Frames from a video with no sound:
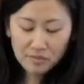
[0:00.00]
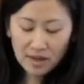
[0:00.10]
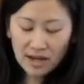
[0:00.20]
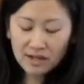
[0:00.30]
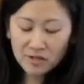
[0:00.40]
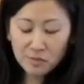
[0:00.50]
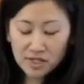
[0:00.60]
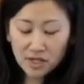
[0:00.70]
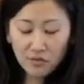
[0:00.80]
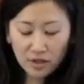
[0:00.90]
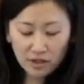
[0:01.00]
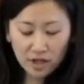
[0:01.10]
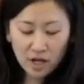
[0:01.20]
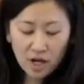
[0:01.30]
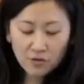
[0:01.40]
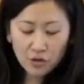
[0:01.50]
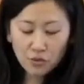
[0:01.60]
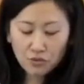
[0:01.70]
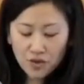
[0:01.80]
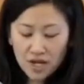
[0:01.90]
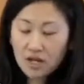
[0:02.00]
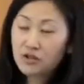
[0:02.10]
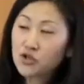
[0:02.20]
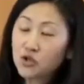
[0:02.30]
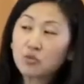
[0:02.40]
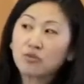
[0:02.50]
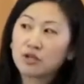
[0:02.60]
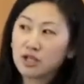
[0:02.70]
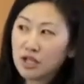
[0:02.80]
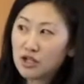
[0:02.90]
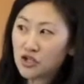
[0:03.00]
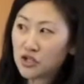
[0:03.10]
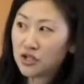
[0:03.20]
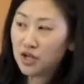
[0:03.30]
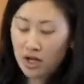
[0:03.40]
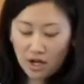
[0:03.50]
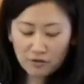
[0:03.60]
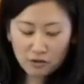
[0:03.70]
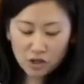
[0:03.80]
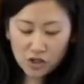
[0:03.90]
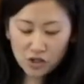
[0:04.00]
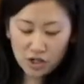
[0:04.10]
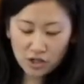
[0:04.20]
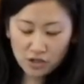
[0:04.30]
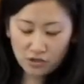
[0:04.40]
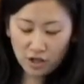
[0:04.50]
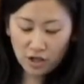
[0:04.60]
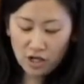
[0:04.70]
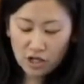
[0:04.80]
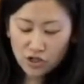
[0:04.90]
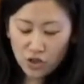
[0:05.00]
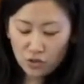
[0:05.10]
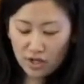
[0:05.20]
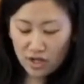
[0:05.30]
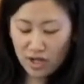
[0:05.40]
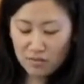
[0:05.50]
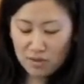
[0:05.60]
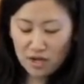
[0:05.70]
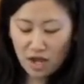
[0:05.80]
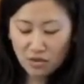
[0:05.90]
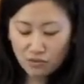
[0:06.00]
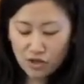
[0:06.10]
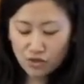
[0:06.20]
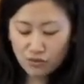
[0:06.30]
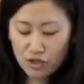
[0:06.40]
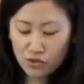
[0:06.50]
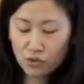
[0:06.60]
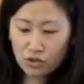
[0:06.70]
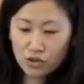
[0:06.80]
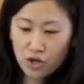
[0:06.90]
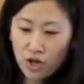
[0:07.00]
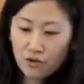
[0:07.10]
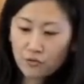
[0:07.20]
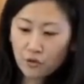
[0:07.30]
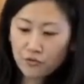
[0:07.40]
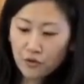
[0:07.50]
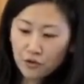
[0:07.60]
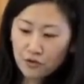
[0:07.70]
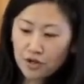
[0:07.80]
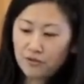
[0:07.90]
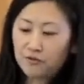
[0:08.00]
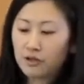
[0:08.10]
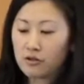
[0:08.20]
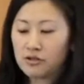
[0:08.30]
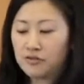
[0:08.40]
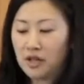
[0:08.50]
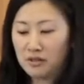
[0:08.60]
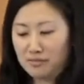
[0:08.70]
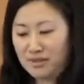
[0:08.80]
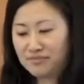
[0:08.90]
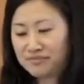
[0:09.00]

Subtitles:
And specifically for the reinterpretation of Christian history so that it can be a rich resource for further and fuller development